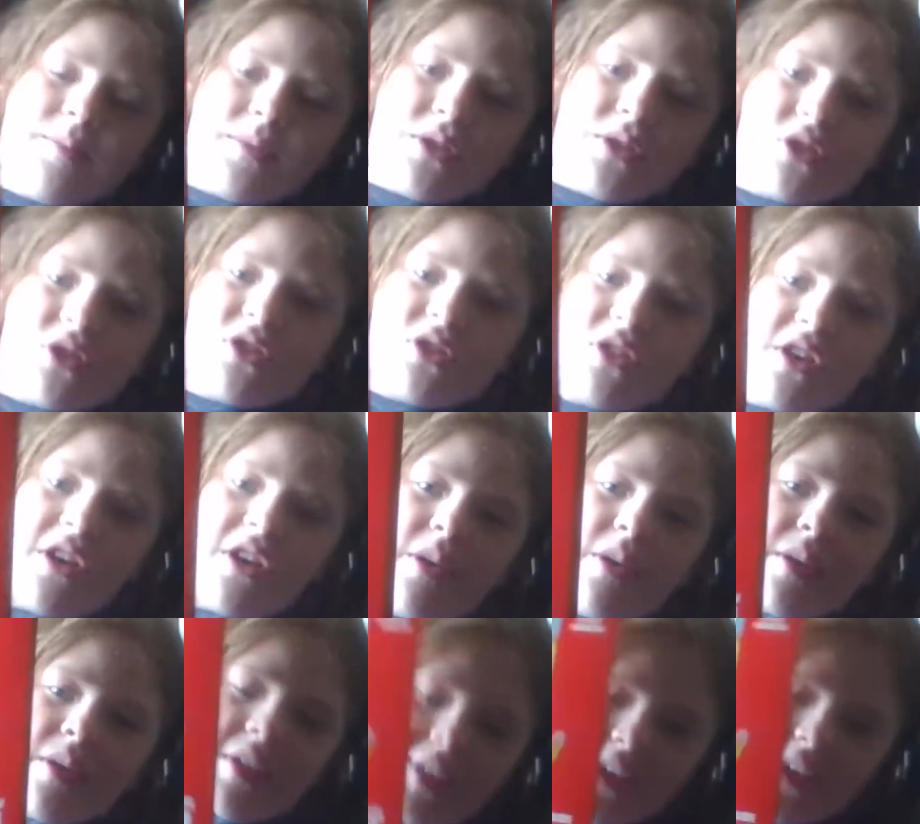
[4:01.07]

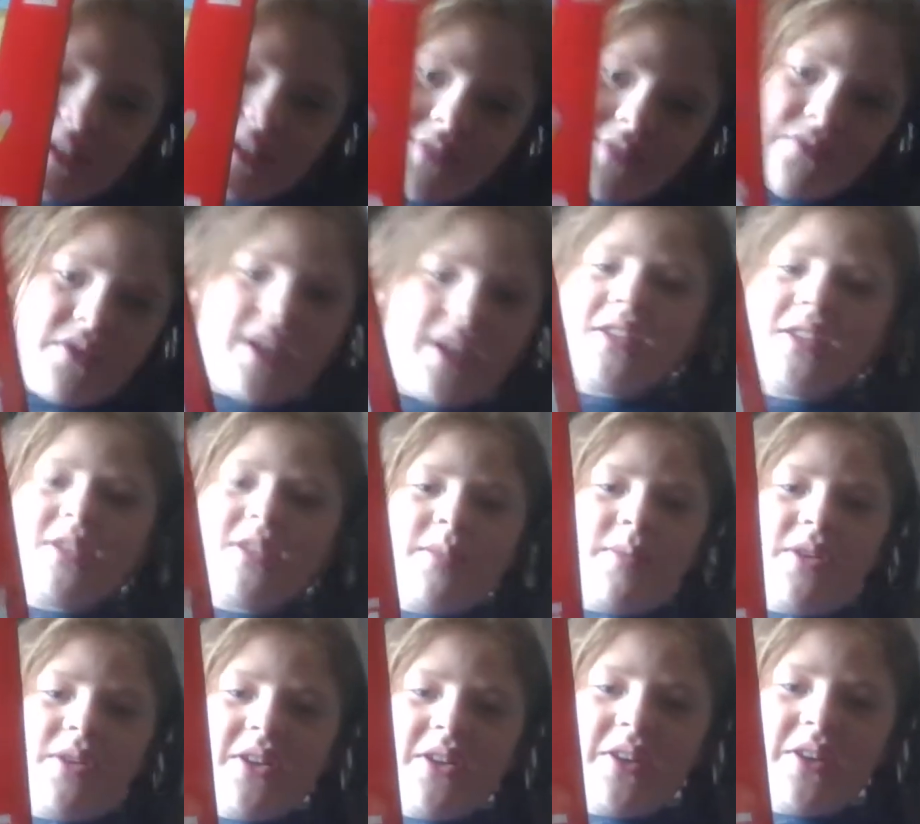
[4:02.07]
So here's
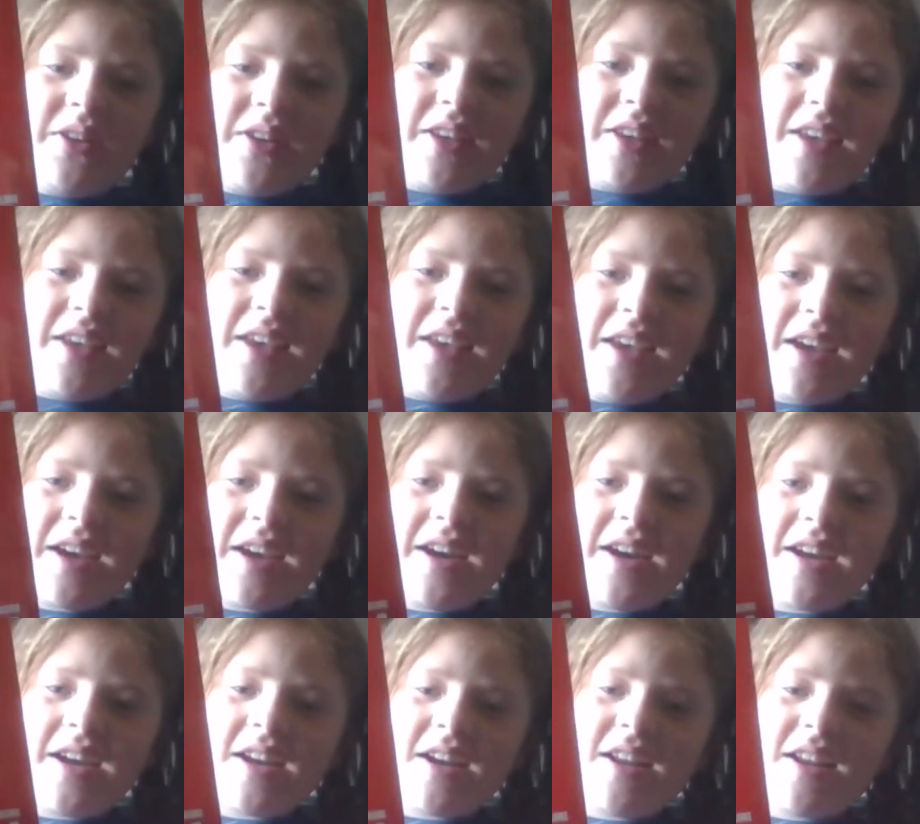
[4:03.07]
Invincible,
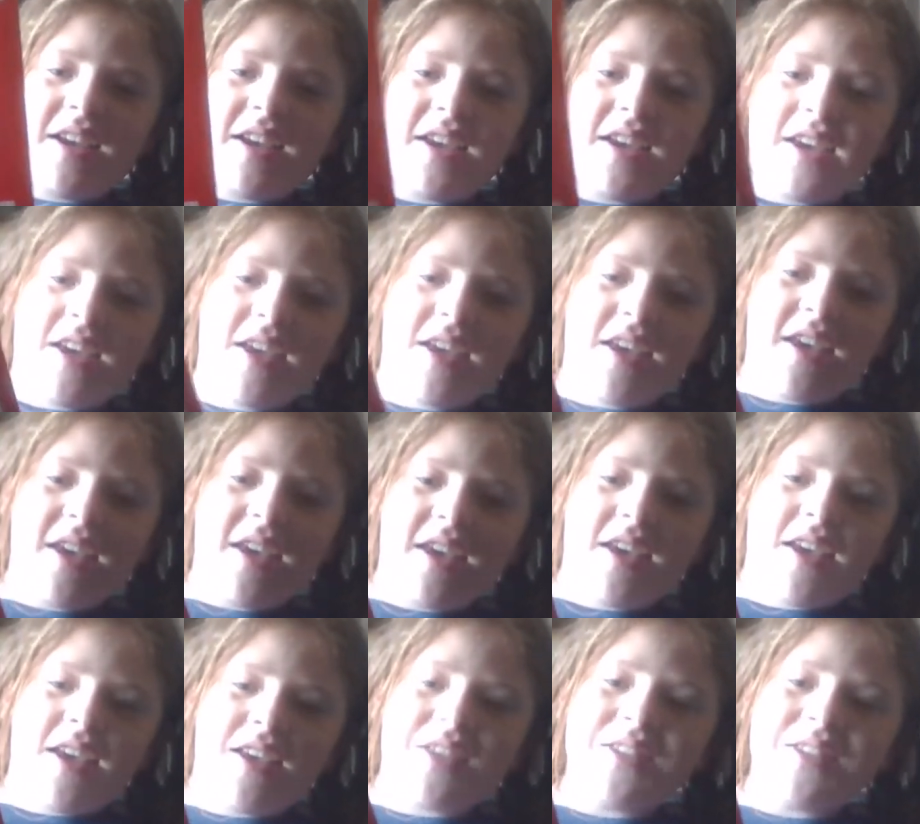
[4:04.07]
and it
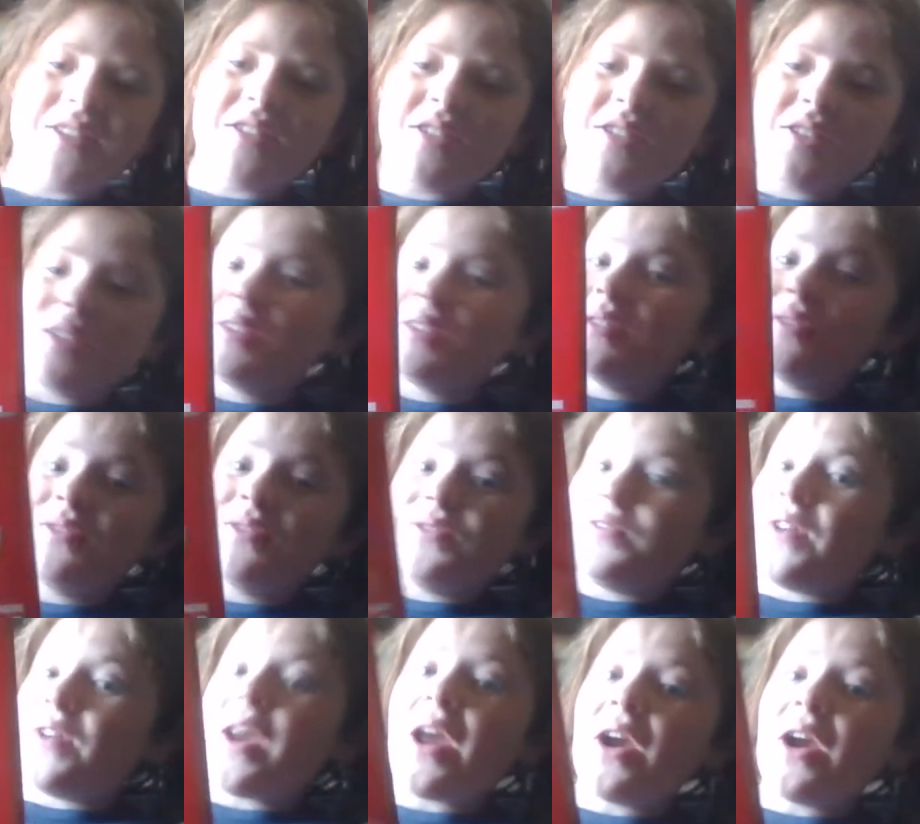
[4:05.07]
is
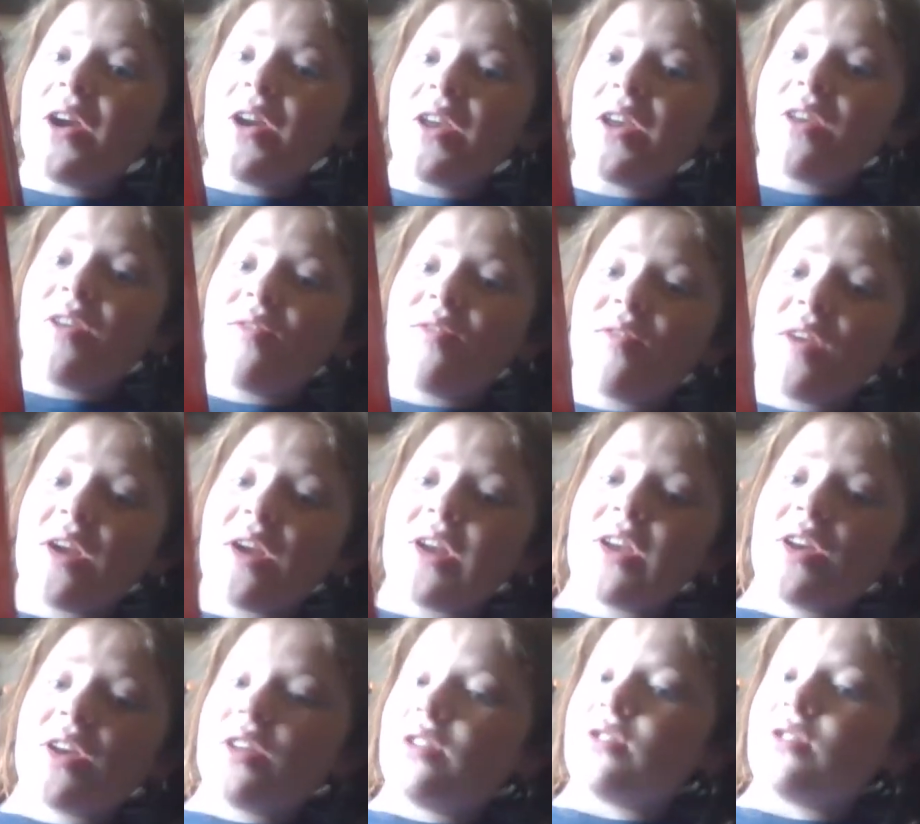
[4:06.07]
very, very
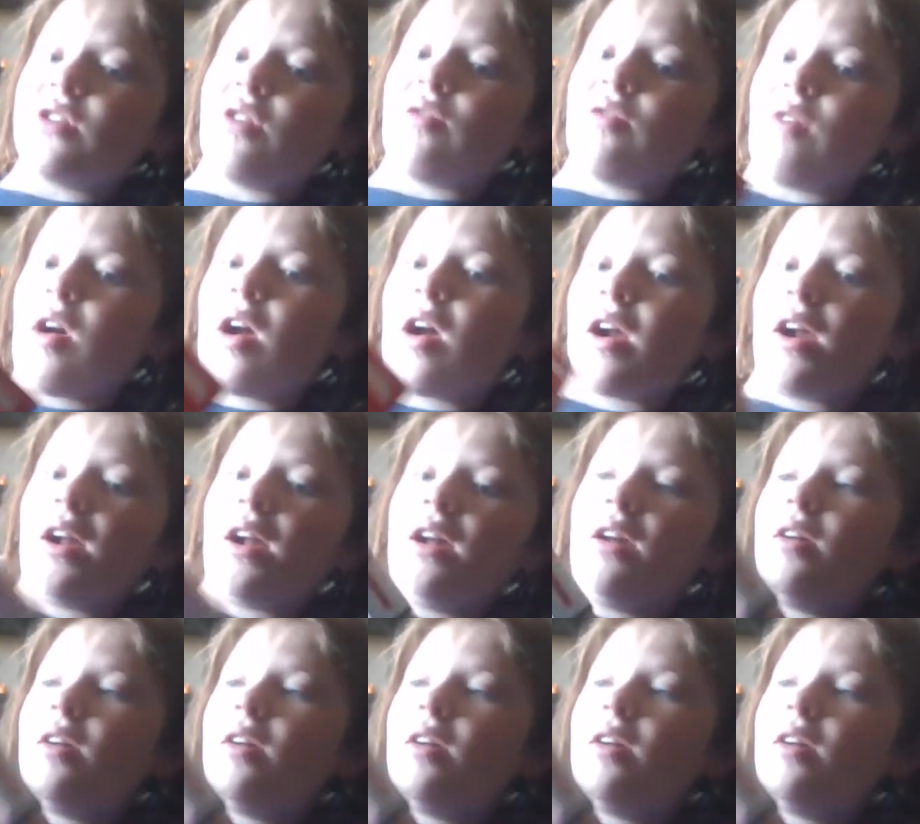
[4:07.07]
good so far.